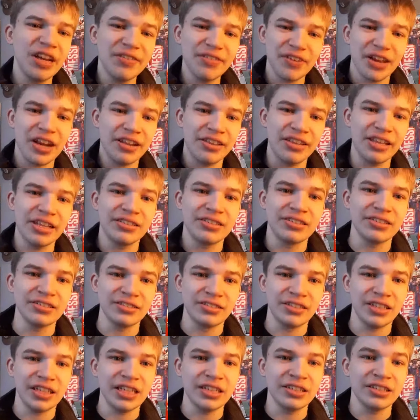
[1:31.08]
have had a decent
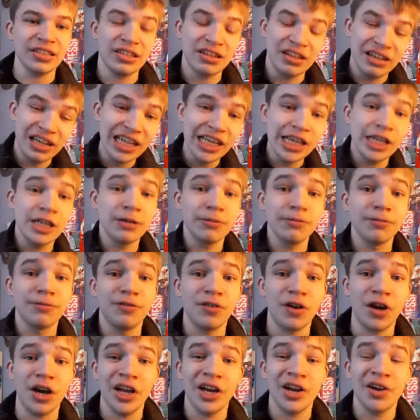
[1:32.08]
season, League Cup
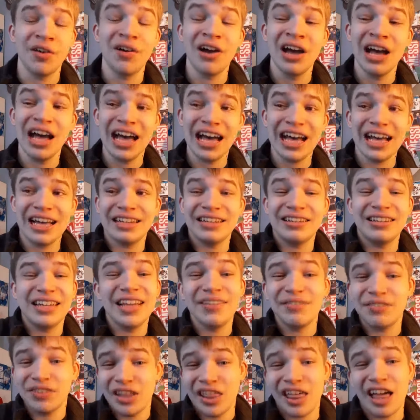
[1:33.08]
final, and
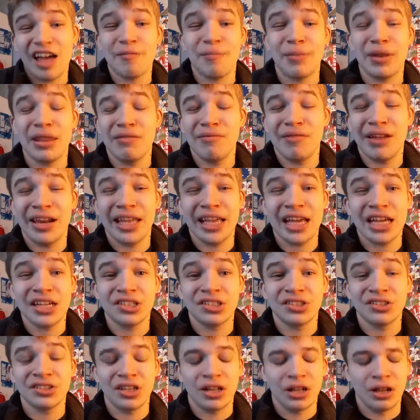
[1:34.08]
even though they have been in the
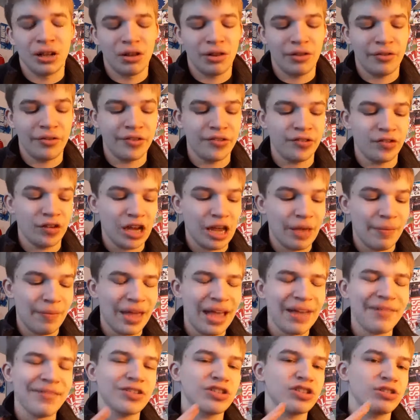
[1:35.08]
relegations a lot of the time, they
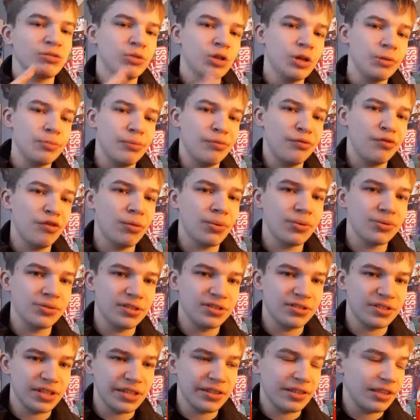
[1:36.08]
have had some good
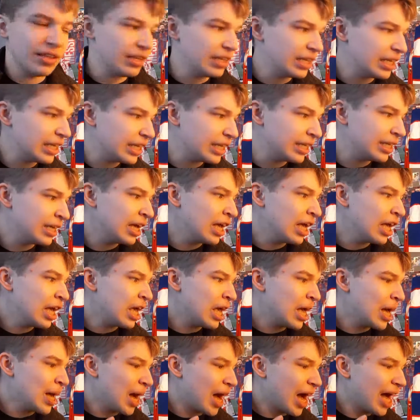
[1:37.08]
performances in the league.
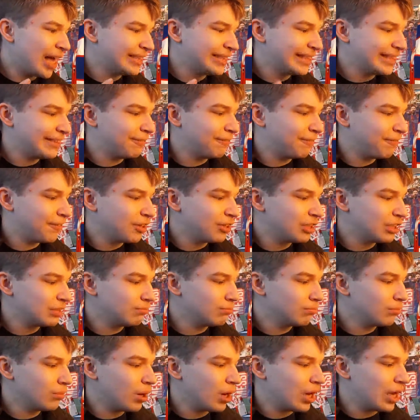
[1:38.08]
I did feel they
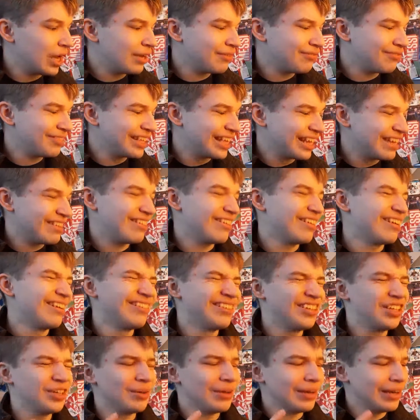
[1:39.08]
might have needed to
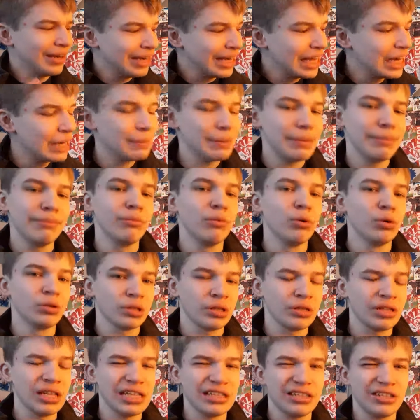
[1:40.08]
do a little bit more
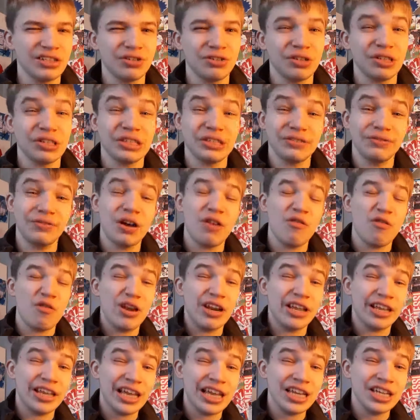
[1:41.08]
than this to try and survive
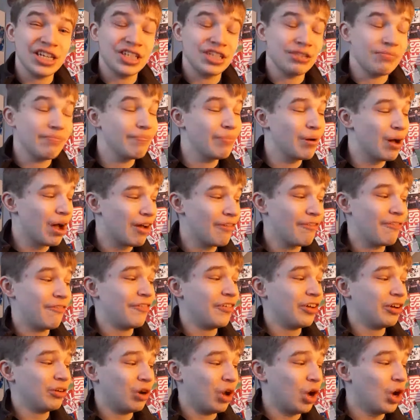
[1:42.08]
relegation, but I
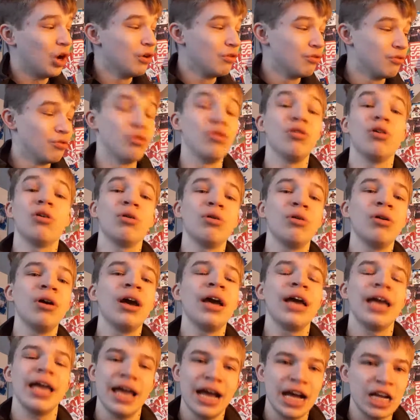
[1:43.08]
feel overall
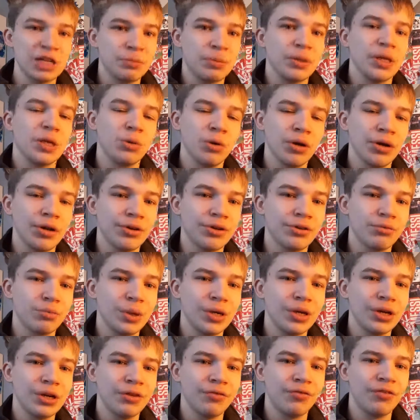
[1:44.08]
it has been quite a good
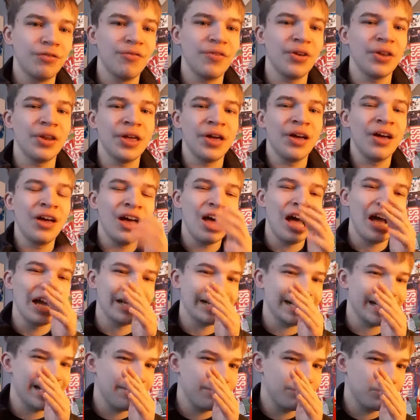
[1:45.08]
window for Villa. I'm going
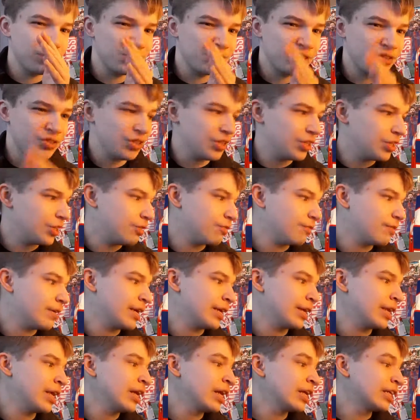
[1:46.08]
to give them a C
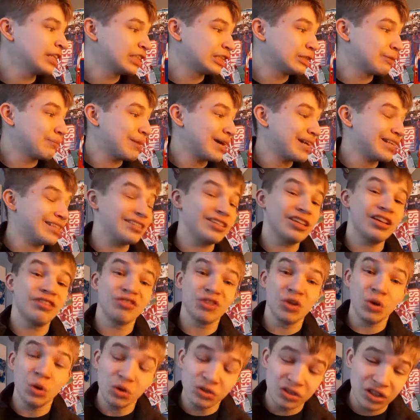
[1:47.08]
grade. Samatta, of
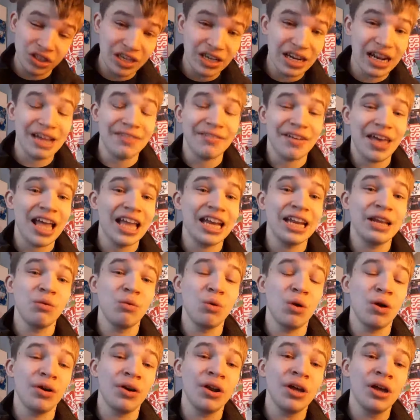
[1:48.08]
course, they didn't have
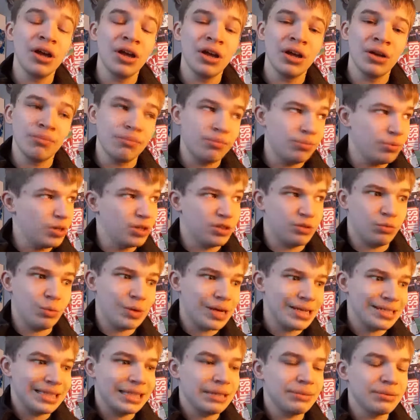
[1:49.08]
anyone because
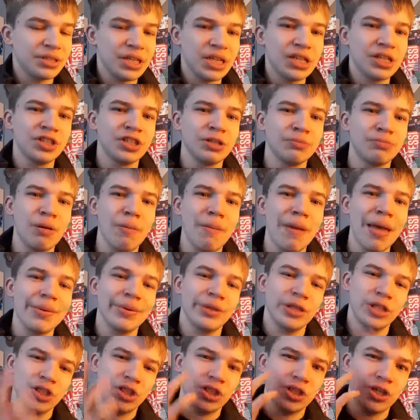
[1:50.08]
Wesley was injured, but maybe
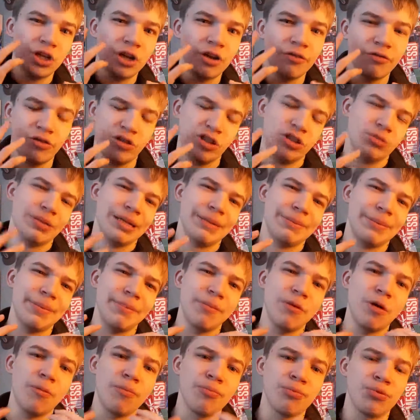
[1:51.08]
they should have gone for somebody a bit
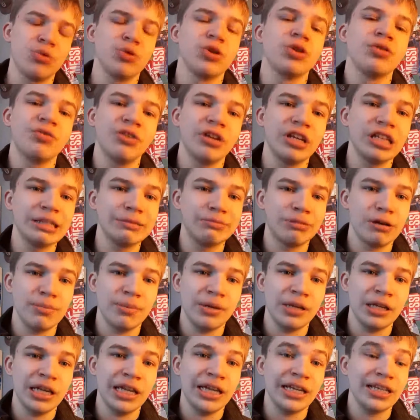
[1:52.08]
more proven in the
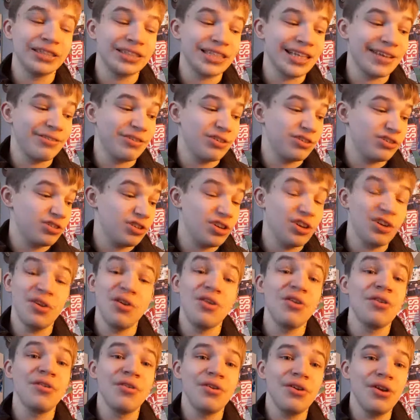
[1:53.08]
Premier League instead of just an
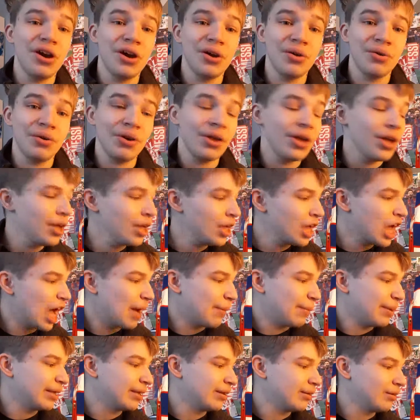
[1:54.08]
unknown. I
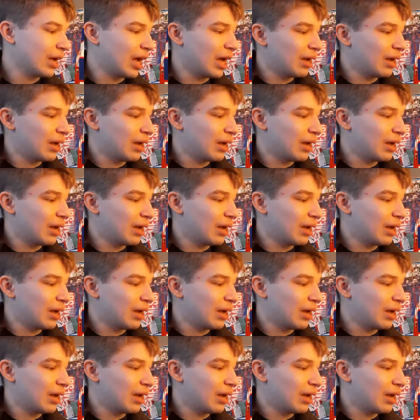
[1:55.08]
mean,